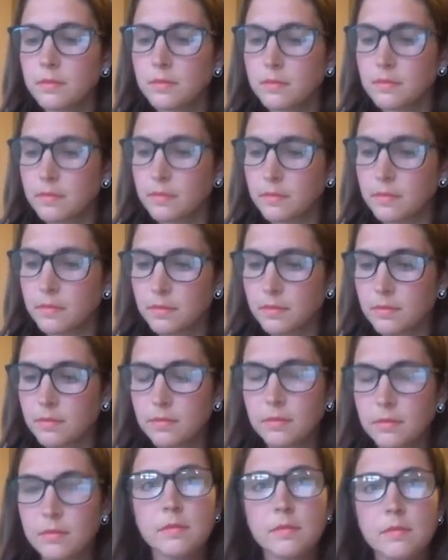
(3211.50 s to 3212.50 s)

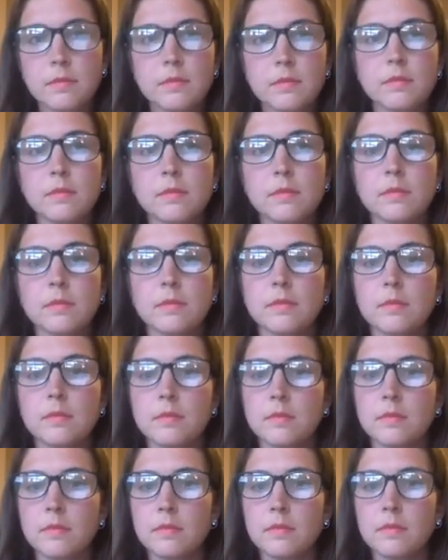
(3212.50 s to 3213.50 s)

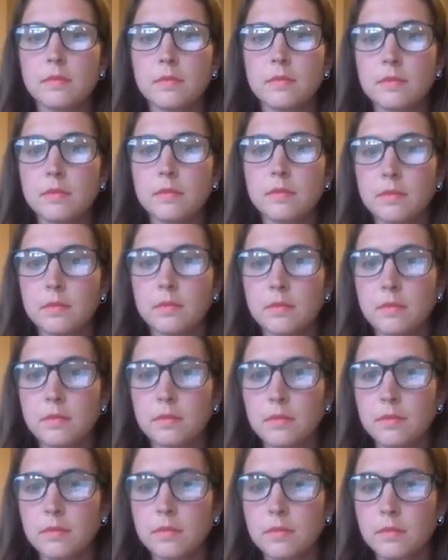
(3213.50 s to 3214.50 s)

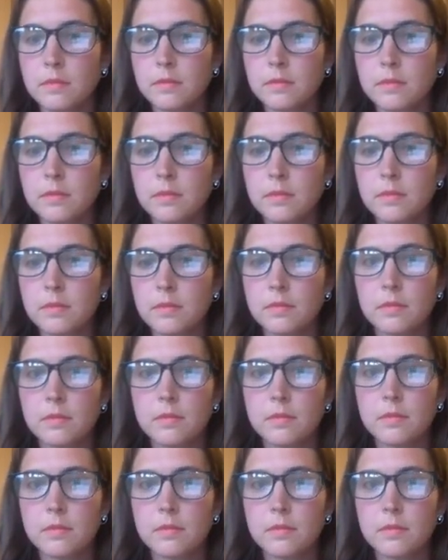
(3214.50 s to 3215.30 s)
(silent)